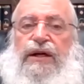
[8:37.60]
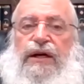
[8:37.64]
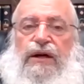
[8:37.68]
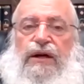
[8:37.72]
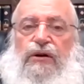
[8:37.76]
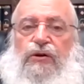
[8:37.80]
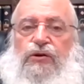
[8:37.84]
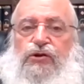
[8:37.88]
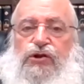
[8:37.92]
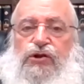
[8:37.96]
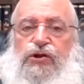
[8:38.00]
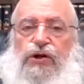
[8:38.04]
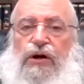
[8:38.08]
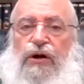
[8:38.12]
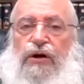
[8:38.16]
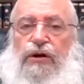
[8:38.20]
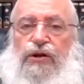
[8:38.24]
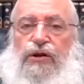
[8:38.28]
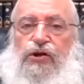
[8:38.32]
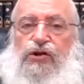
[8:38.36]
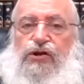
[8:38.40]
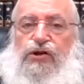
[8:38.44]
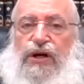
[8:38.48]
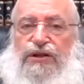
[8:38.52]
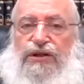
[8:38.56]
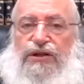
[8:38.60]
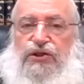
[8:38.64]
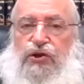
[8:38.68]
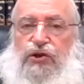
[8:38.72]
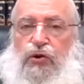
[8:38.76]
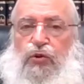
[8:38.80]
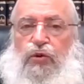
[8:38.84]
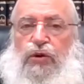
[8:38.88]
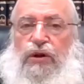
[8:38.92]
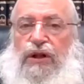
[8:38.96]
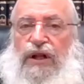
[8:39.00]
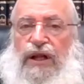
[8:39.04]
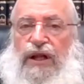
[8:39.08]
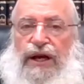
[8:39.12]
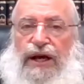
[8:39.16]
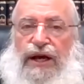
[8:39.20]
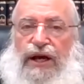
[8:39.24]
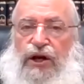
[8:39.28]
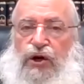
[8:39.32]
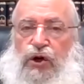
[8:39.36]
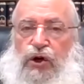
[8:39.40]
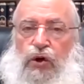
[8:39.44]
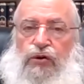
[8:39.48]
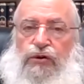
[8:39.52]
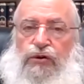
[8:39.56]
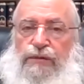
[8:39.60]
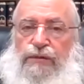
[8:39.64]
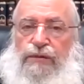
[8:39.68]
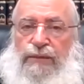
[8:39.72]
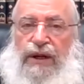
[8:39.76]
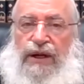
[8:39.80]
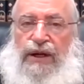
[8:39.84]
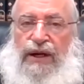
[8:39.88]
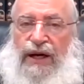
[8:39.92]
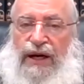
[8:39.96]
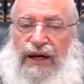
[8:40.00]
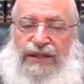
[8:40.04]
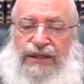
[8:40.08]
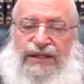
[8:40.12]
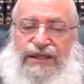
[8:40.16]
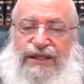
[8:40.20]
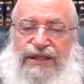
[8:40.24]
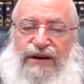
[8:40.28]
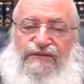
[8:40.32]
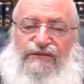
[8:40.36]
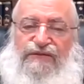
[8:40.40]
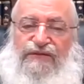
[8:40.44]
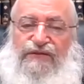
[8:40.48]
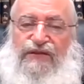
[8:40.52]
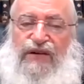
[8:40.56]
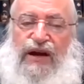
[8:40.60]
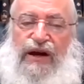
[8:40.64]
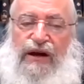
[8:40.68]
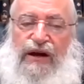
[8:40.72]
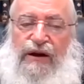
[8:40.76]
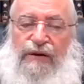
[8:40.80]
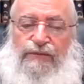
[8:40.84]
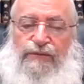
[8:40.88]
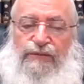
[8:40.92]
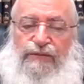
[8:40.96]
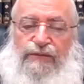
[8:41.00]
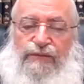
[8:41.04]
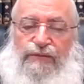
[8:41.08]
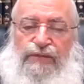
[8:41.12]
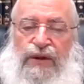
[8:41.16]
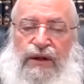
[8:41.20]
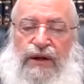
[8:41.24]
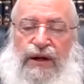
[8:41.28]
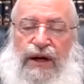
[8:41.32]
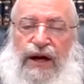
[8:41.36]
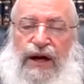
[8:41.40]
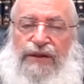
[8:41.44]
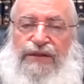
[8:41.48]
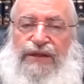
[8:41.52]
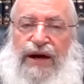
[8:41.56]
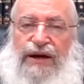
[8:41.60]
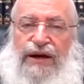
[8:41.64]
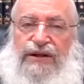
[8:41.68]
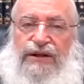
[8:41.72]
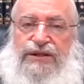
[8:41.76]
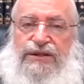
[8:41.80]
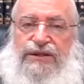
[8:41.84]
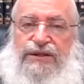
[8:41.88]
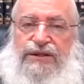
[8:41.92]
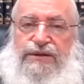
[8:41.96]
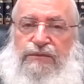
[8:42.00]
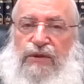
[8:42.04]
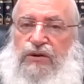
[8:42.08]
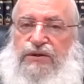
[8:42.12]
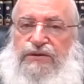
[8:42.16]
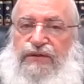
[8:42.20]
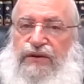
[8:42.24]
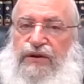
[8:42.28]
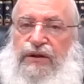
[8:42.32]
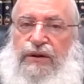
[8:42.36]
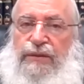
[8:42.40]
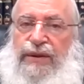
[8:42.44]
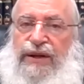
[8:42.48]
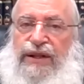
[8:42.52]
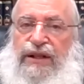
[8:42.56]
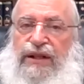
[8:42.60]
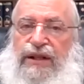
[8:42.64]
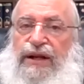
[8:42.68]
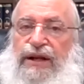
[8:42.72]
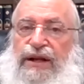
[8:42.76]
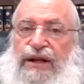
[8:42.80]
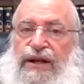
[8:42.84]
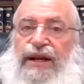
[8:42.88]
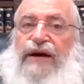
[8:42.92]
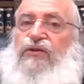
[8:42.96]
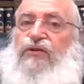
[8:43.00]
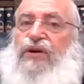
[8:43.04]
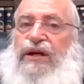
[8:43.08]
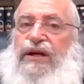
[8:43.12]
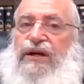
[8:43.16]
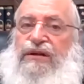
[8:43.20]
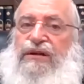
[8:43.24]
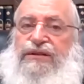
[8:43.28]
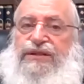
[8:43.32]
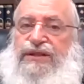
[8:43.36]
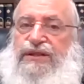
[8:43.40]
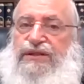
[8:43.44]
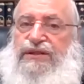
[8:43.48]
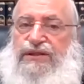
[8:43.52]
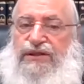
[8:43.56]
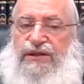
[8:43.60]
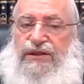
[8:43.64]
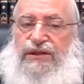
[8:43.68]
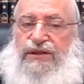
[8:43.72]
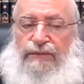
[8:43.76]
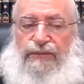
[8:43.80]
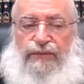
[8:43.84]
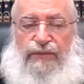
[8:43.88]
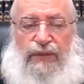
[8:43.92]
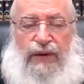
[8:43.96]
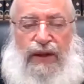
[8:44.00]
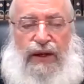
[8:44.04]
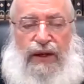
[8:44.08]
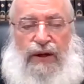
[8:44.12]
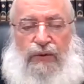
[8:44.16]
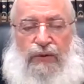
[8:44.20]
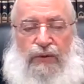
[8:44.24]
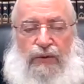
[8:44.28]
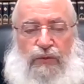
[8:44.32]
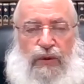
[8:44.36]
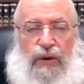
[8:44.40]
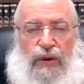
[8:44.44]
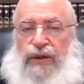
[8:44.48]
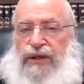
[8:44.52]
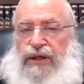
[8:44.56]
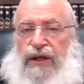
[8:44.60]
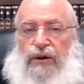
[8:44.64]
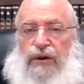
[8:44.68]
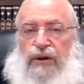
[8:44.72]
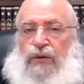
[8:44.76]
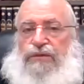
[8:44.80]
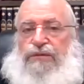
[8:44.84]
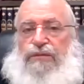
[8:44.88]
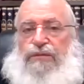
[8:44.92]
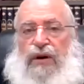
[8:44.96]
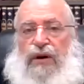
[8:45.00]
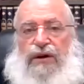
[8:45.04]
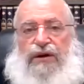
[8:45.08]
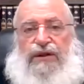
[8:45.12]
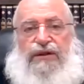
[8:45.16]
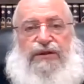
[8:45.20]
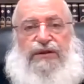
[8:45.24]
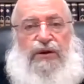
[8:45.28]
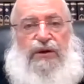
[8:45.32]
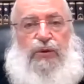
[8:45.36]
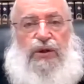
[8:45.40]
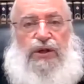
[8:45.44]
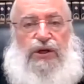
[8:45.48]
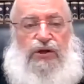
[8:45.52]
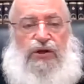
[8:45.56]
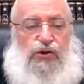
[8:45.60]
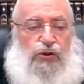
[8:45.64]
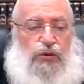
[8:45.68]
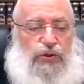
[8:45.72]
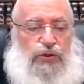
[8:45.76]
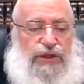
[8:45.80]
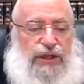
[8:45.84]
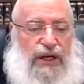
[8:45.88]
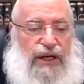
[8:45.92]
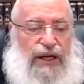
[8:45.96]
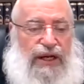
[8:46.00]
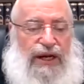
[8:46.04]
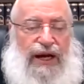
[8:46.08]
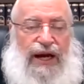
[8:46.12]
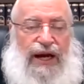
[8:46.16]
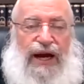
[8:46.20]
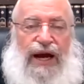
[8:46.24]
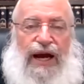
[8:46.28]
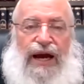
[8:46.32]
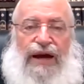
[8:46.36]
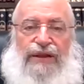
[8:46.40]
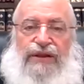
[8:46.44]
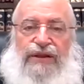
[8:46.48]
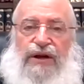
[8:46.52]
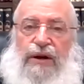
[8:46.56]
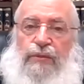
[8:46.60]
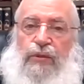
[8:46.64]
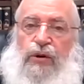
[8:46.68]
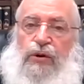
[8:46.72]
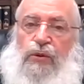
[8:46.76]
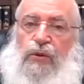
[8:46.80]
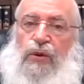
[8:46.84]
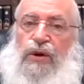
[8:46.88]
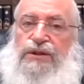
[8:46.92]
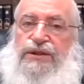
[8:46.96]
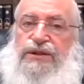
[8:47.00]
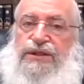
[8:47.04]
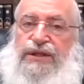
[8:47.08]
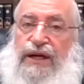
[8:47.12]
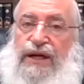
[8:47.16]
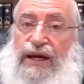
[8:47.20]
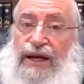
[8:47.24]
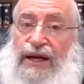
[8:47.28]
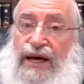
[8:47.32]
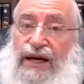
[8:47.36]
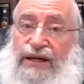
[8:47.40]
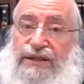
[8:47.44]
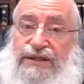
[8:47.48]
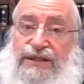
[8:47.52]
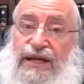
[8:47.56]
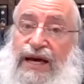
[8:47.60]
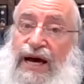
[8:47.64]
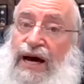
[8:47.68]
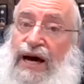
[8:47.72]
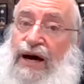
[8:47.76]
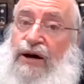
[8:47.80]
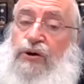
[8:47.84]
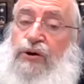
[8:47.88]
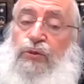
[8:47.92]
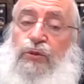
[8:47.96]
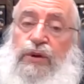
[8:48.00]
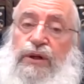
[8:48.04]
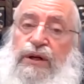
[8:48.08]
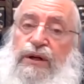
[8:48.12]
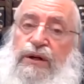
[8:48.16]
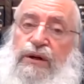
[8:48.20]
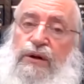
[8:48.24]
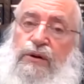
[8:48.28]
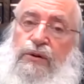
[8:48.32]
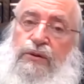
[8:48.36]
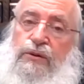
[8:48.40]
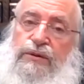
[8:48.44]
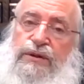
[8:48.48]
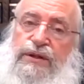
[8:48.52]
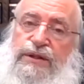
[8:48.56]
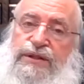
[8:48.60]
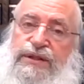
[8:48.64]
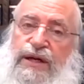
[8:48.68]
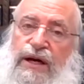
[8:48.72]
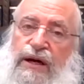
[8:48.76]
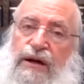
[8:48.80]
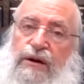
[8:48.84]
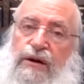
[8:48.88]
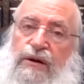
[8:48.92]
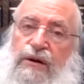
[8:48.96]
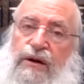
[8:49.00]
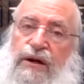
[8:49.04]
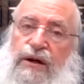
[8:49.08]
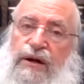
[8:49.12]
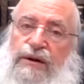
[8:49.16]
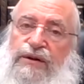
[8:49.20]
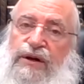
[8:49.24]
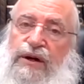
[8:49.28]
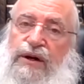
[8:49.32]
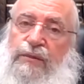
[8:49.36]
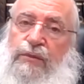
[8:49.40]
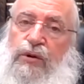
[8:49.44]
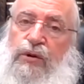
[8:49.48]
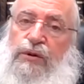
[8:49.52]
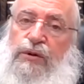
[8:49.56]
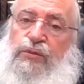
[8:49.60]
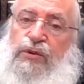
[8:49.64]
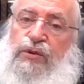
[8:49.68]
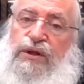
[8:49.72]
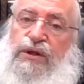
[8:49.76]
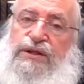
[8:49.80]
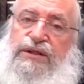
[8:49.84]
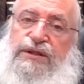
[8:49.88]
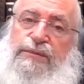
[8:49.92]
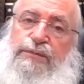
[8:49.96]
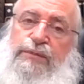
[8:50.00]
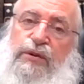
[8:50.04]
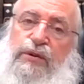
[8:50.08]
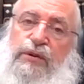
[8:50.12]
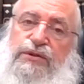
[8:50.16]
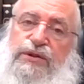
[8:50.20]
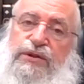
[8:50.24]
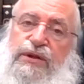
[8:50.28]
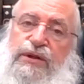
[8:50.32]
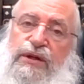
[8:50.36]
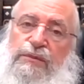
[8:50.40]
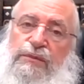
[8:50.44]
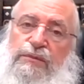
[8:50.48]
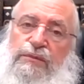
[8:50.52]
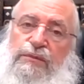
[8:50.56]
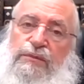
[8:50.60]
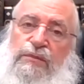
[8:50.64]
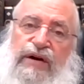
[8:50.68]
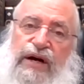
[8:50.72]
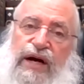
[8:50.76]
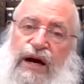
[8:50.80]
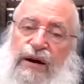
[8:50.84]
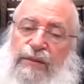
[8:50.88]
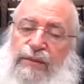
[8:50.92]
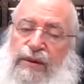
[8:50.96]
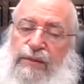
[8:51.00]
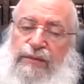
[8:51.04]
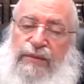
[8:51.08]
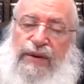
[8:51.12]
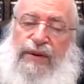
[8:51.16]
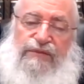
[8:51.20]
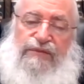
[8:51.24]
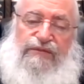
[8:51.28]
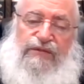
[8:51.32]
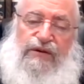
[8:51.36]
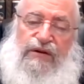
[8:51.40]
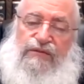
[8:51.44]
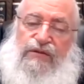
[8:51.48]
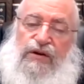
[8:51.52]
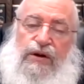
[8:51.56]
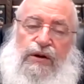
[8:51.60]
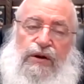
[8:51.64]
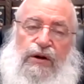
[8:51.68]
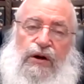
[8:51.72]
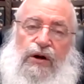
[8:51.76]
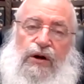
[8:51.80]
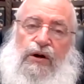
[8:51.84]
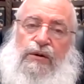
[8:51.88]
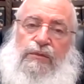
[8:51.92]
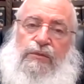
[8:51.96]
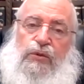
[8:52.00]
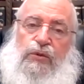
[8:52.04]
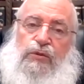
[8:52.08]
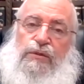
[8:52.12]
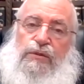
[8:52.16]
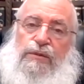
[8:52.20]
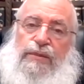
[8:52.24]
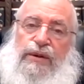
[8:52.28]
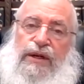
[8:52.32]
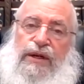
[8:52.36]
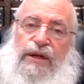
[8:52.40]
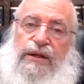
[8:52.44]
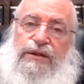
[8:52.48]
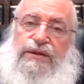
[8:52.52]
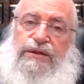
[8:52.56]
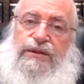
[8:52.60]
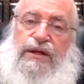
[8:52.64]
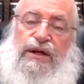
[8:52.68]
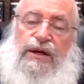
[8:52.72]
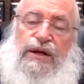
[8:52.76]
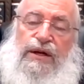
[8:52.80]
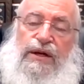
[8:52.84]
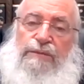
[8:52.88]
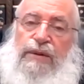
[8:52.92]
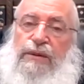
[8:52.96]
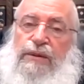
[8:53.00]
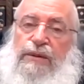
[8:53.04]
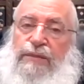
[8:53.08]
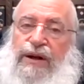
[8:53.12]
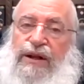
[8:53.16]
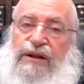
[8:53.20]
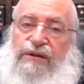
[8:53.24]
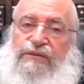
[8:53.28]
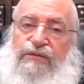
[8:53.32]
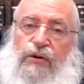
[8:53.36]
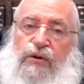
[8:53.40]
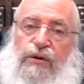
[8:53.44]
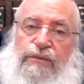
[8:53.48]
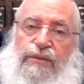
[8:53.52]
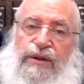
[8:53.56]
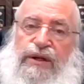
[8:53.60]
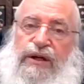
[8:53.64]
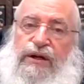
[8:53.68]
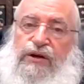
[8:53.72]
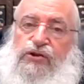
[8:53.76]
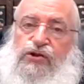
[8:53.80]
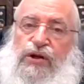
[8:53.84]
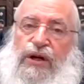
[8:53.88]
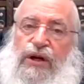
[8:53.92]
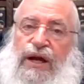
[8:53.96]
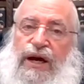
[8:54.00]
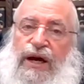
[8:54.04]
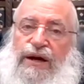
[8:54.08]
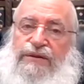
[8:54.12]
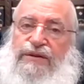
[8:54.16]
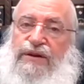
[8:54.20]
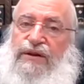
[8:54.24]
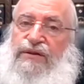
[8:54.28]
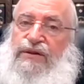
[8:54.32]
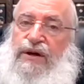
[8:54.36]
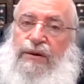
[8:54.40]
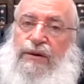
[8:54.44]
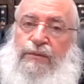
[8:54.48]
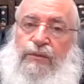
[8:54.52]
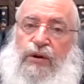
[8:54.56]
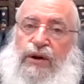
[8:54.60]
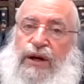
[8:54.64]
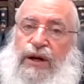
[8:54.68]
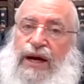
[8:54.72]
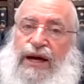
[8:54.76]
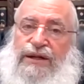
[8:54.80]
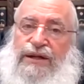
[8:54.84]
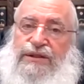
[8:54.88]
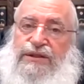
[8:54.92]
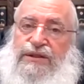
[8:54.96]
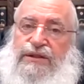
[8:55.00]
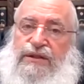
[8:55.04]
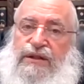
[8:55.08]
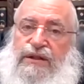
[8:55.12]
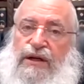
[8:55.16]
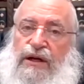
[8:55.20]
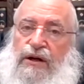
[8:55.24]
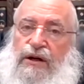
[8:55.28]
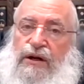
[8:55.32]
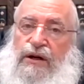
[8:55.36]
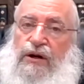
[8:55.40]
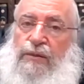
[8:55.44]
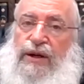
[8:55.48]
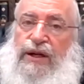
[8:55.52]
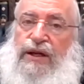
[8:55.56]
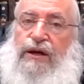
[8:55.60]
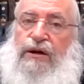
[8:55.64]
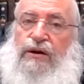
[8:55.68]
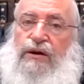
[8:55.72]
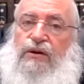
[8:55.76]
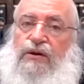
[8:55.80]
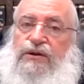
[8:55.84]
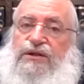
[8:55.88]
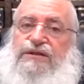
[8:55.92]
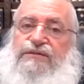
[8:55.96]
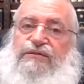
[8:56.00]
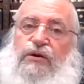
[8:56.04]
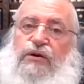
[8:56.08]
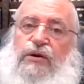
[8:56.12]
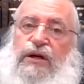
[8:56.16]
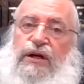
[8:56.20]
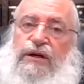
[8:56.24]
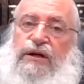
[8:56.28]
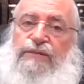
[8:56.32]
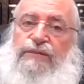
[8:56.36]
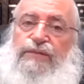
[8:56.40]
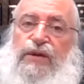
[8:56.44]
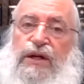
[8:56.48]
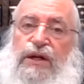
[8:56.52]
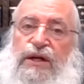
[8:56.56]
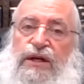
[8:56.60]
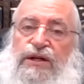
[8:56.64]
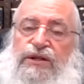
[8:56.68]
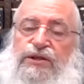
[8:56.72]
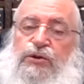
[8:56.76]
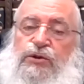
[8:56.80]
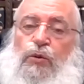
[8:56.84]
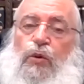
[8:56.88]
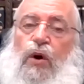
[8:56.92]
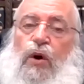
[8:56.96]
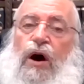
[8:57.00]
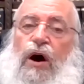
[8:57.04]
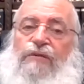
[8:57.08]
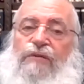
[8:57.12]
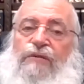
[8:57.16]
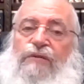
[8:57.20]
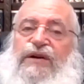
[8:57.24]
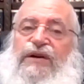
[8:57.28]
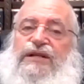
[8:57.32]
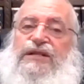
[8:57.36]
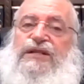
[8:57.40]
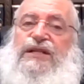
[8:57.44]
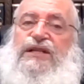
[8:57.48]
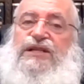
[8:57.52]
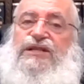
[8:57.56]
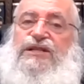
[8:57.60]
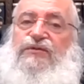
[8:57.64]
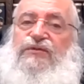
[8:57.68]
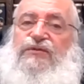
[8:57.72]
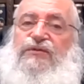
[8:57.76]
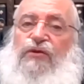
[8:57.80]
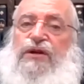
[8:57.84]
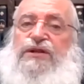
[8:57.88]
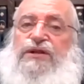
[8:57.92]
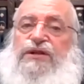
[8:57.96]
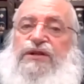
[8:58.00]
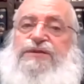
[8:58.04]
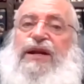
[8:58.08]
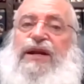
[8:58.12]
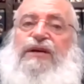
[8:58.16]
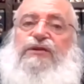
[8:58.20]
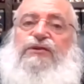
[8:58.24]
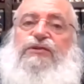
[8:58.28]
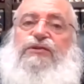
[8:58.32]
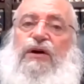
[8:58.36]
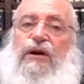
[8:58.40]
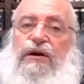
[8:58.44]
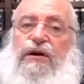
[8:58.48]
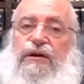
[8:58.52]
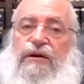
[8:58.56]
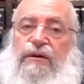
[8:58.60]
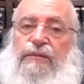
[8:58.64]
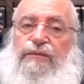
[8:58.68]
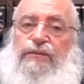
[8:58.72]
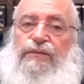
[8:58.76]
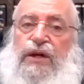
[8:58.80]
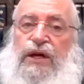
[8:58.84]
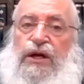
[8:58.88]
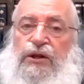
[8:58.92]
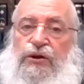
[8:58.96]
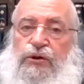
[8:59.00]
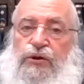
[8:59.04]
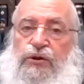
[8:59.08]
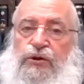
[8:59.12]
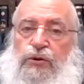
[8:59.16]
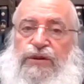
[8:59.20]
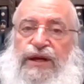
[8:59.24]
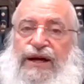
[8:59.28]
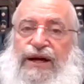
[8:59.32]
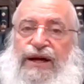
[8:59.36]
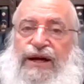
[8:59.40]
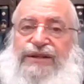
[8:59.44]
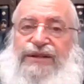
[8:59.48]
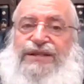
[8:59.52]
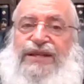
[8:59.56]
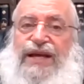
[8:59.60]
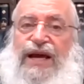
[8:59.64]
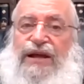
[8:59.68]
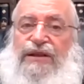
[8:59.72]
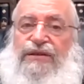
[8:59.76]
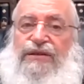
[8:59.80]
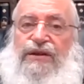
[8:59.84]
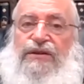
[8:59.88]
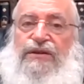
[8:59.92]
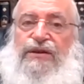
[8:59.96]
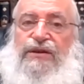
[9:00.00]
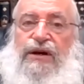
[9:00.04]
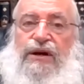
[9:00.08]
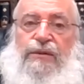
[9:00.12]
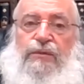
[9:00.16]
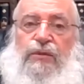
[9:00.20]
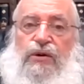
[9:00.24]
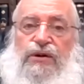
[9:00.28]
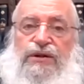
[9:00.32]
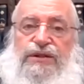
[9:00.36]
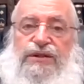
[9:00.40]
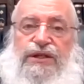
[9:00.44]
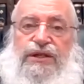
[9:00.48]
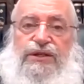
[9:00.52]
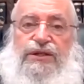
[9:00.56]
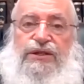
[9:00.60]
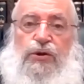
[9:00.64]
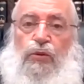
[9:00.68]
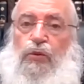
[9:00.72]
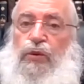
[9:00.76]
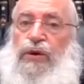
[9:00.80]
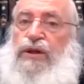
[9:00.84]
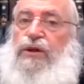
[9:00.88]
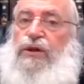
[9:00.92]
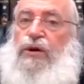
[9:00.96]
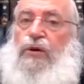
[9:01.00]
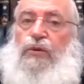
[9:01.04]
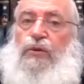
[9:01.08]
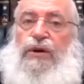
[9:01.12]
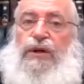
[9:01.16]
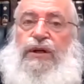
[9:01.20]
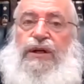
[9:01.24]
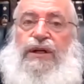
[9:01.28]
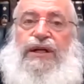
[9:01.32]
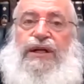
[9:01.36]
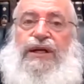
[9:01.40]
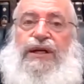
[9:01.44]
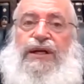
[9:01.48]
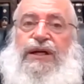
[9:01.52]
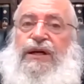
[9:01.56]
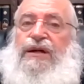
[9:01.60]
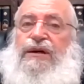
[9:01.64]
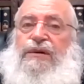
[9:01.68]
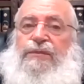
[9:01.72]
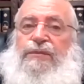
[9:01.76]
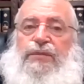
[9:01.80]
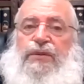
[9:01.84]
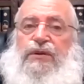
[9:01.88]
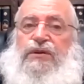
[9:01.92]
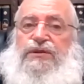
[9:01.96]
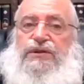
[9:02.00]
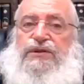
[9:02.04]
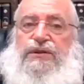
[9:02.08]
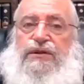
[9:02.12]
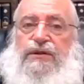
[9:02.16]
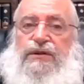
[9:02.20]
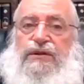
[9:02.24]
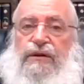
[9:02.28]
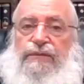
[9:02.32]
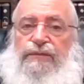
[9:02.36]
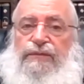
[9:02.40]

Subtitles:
And Lashon Kodesh, haschut lehenot min hasafek. And that is most fundamental in every legal system when we're dealing with monetary issues. And the Gemara once again asks, how do we know this halacha? And the Gemara brings a posuk in Bava Kama Memvav Amud Beis, Mi Bal Dvorim Yigashalai. And then the Gemara asks, Lama likra svarei. So obviously, svara is min haTorah, to the extent that the Gemara says, we don't need a posuk.